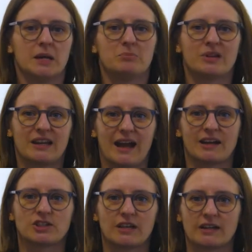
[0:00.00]
But it
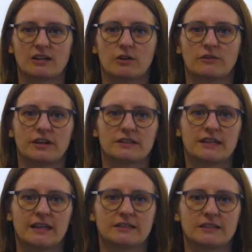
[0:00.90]
actually had a lot of
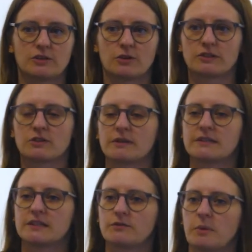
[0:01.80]
unintended
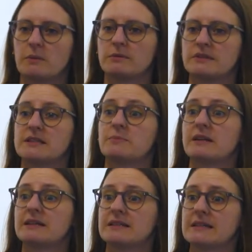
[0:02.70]
consequences for people with
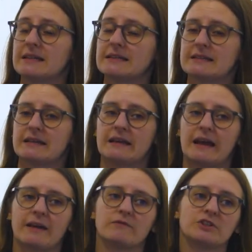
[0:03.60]
disabilities
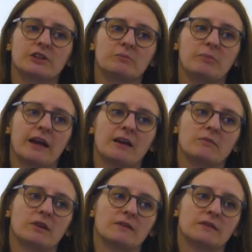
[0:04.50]
and vision
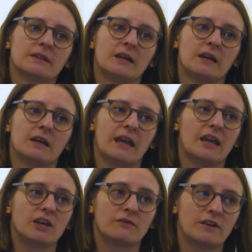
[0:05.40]
impairments,
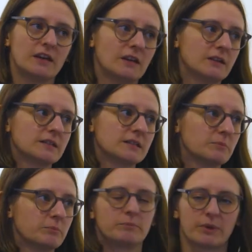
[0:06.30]
inconvenience
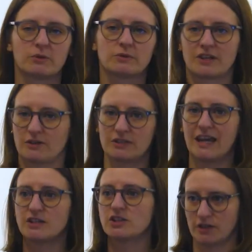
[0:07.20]
but also
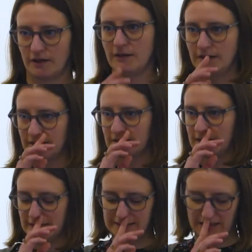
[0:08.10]
danger
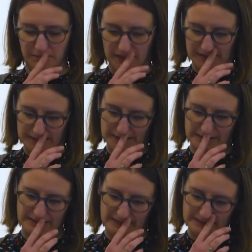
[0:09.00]
in some
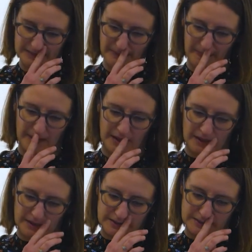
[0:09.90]
instances.
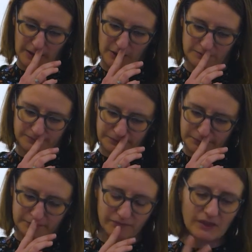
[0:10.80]
So
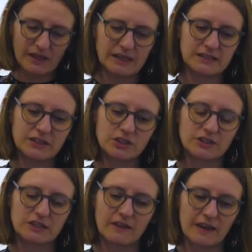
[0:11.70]
in addition
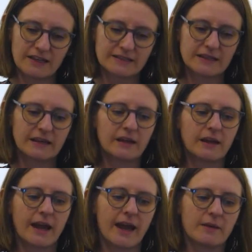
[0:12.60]
to this,
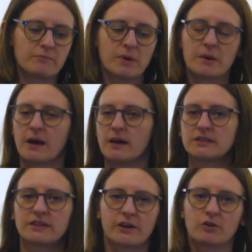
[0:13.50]

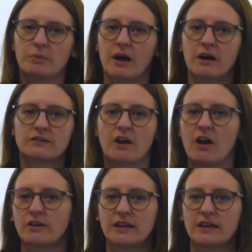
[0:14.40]
cycle paths aren't